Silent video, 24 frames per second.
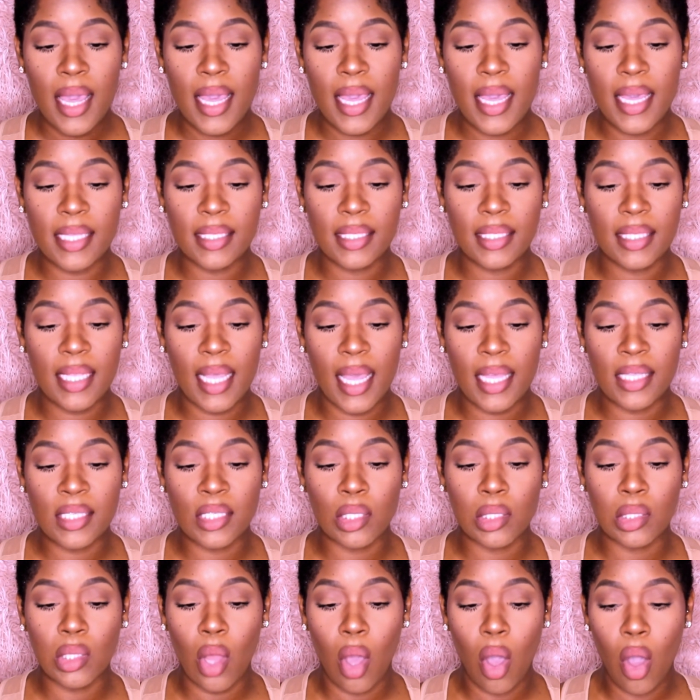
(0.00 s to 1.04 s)
it says
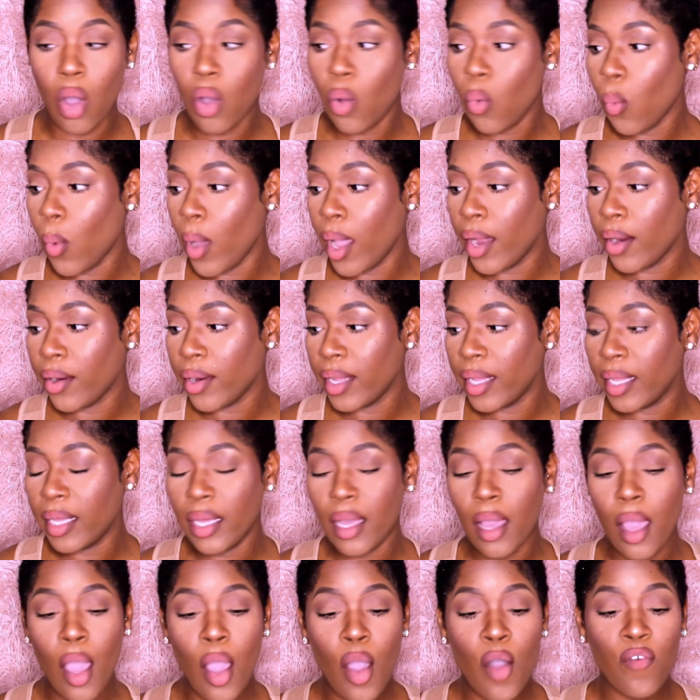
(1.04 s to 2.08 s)
long
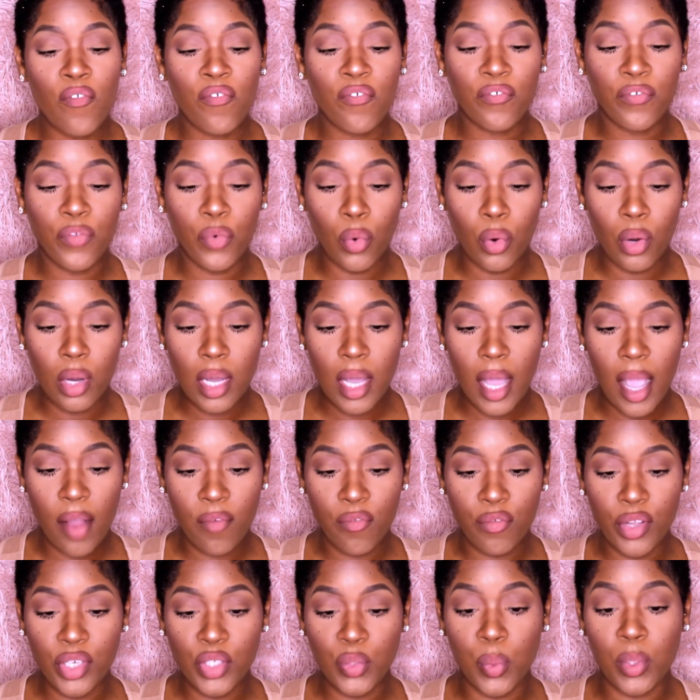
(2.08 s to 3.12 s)
wearing, full
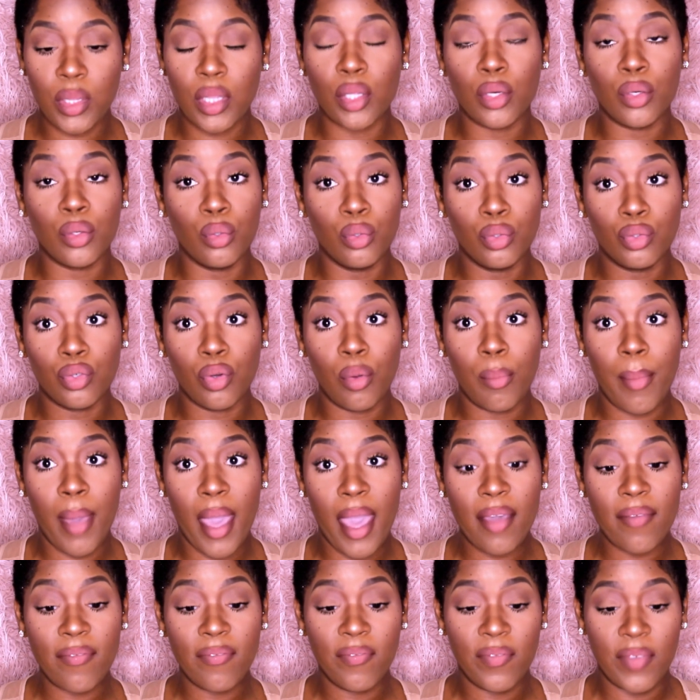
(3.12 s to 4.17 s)
coverage with a neutral
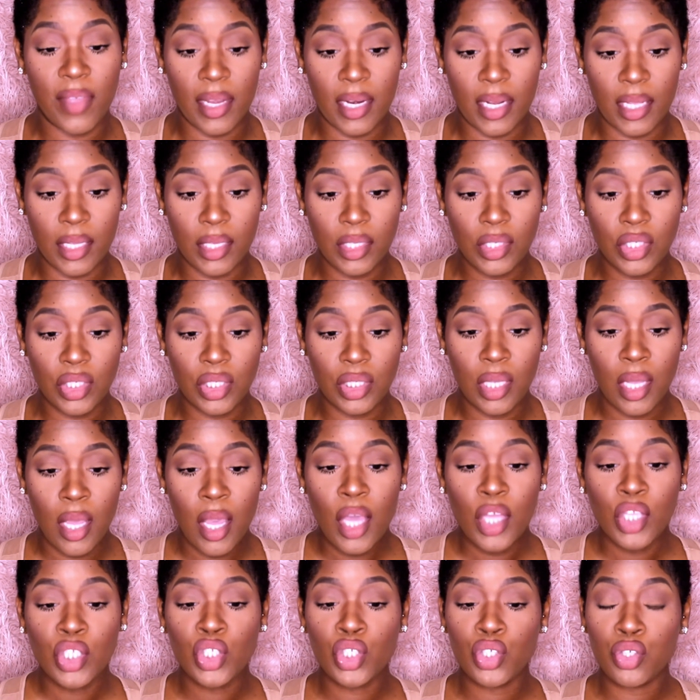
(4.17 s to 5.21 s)
matte finish,
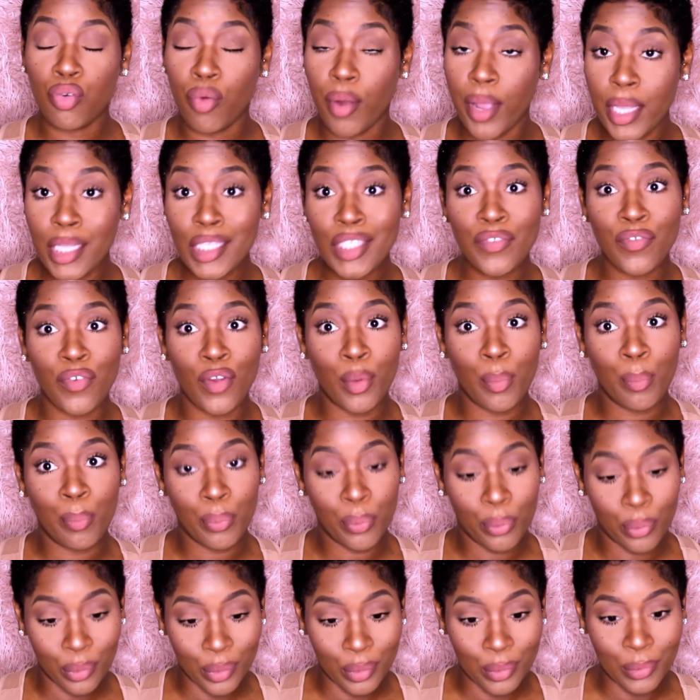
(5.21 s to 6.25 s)
transfer
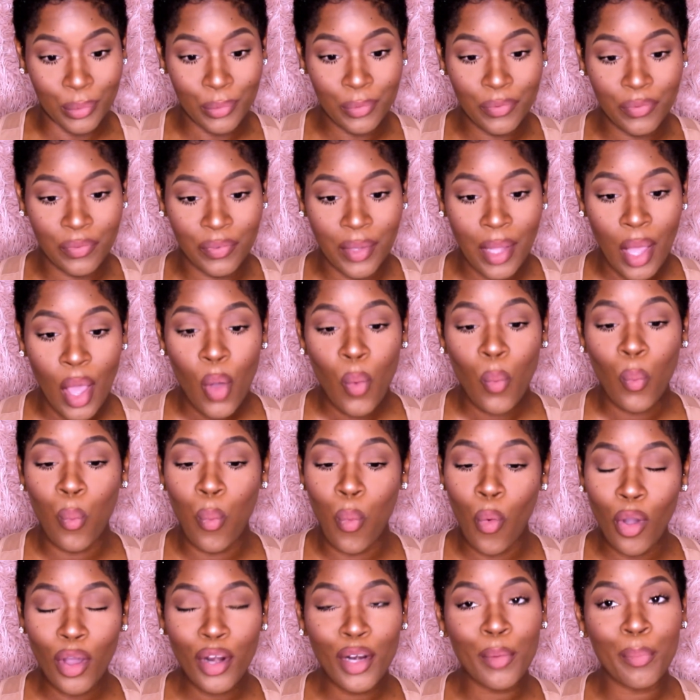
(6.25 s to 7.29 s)
proof,
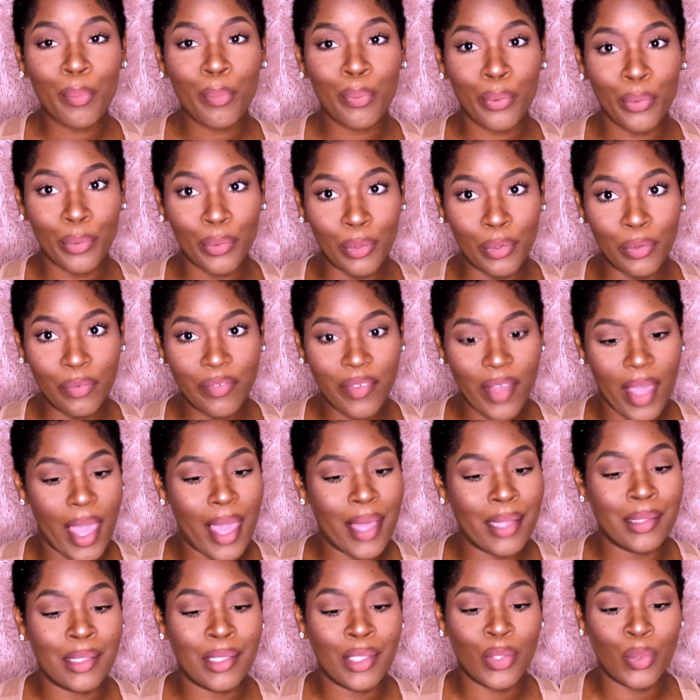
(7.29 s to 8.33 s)
waterproof,
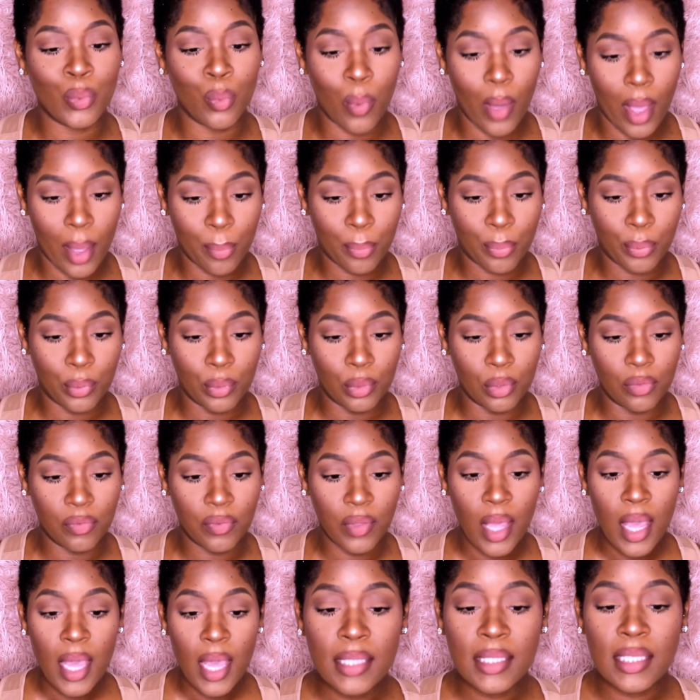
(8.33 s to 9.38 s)
and sweat proof
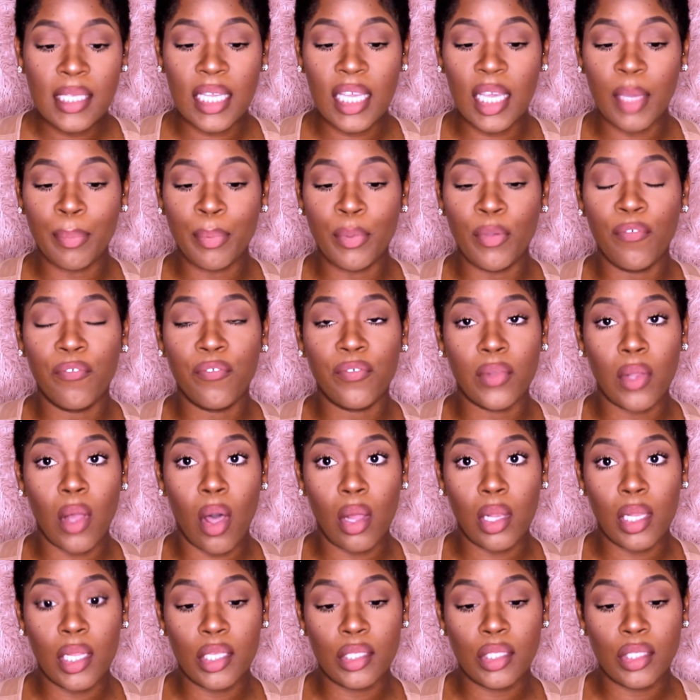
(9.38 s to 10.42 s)
to keep you
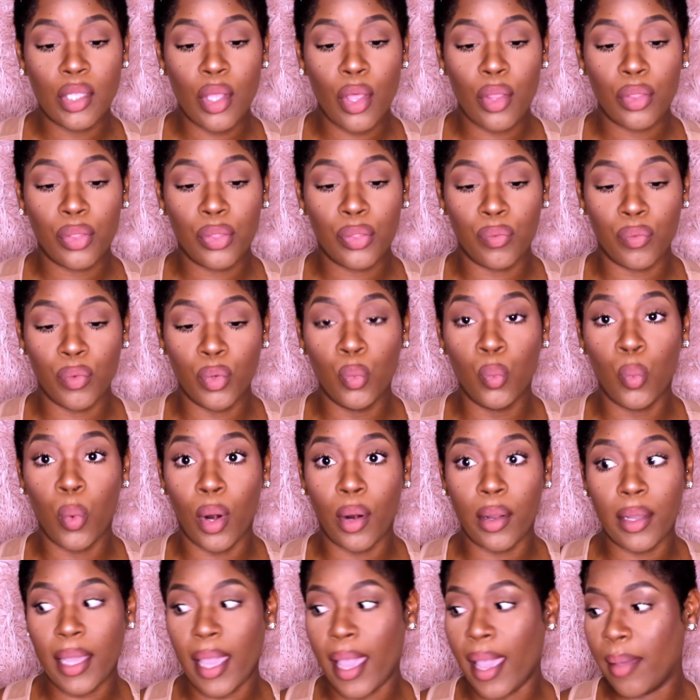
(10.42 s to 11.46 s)
flawless through
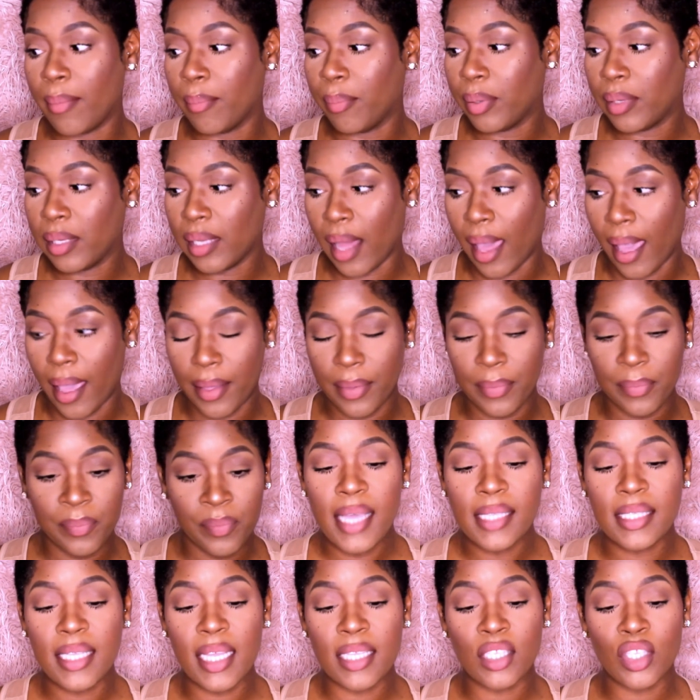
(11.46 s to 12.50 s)
work and play.
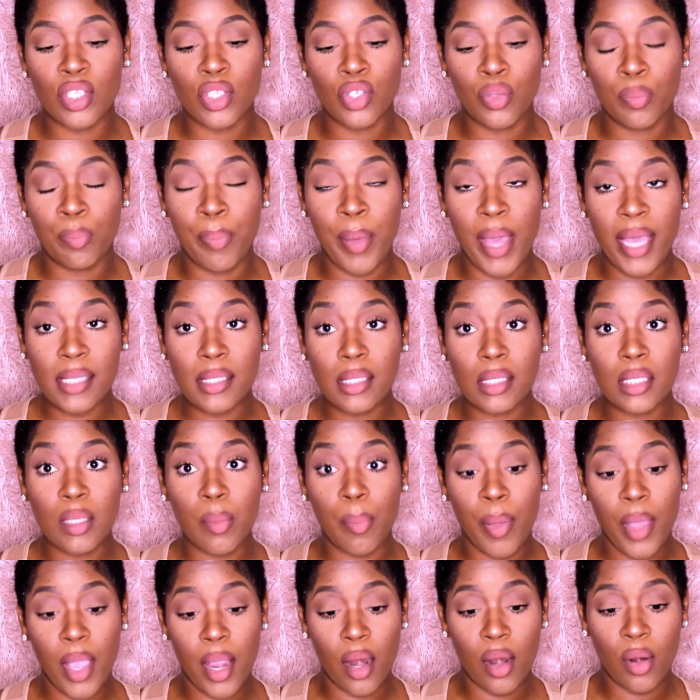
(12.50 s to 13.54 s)
It says it's best to
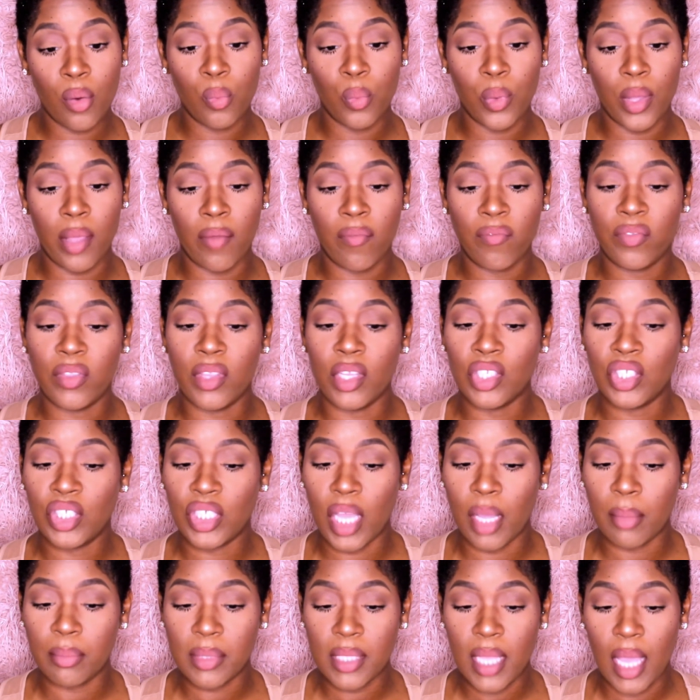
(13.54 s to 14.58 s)
pair it with the
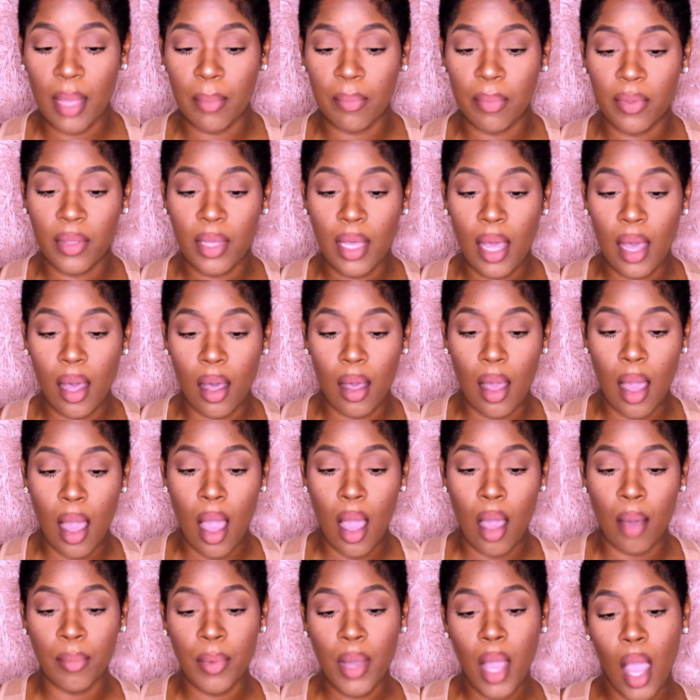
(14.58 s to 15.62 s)
Shape Tape
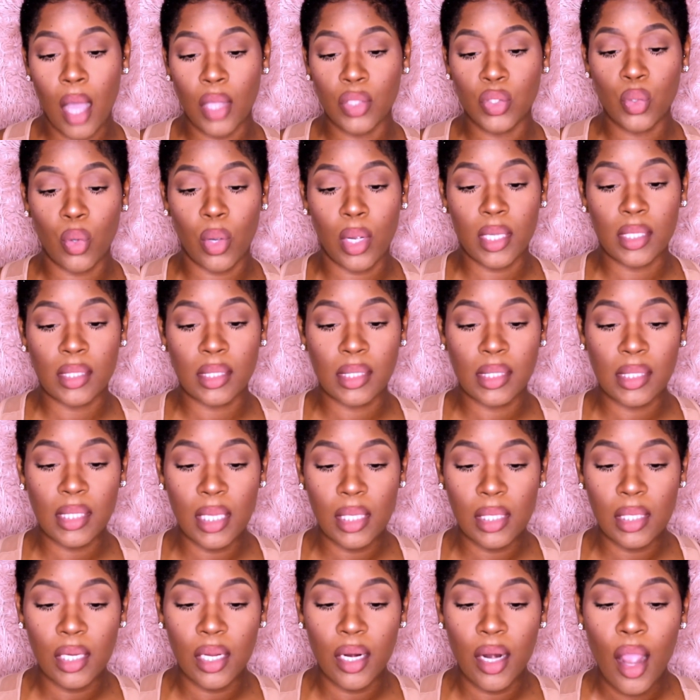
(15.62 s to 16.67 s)
Contour
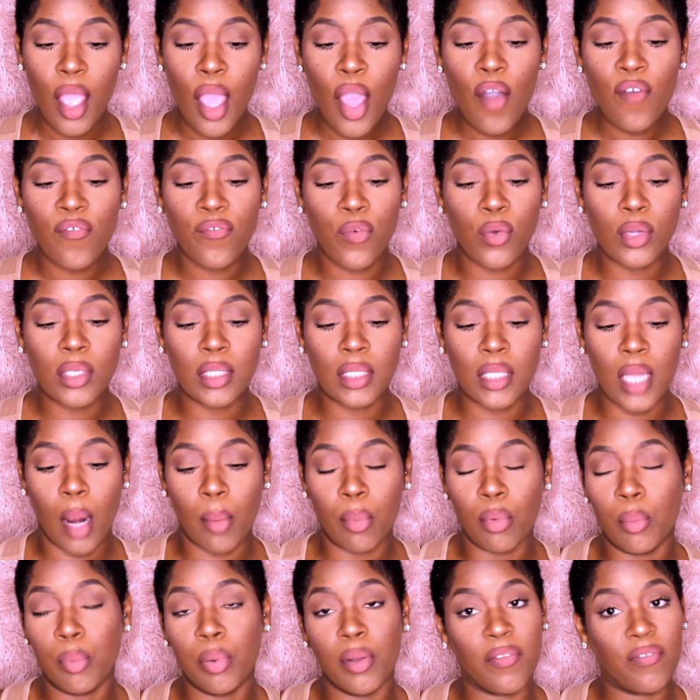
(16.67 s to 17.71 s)
Concealer for
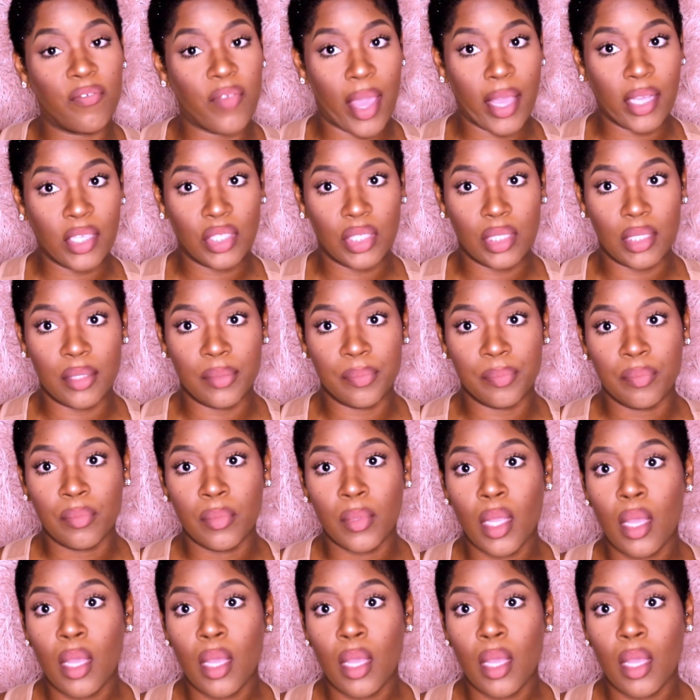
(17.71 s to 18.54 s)
double perfection.